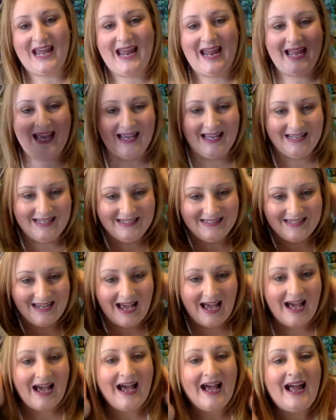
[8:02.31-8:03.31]
And
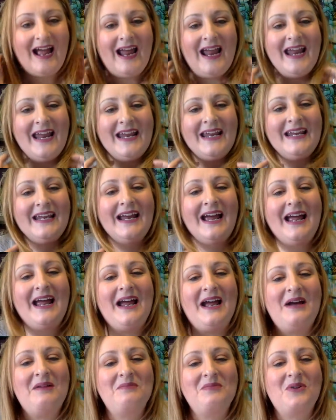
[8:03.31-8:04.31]
I
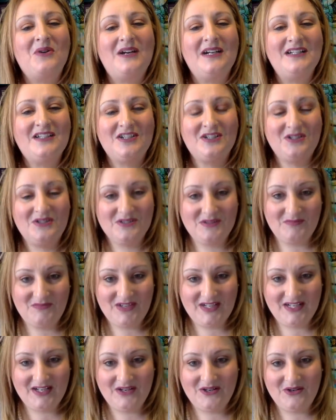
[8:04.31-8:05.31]
am going to do some
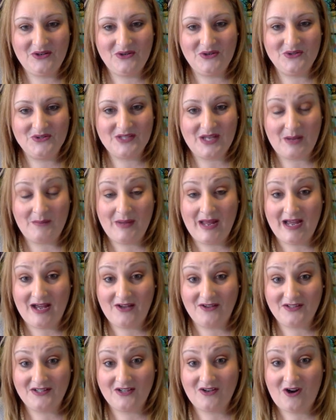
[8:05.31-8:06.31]
videos
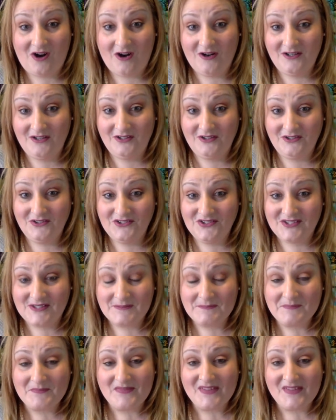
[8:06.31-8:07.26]
about the cardinals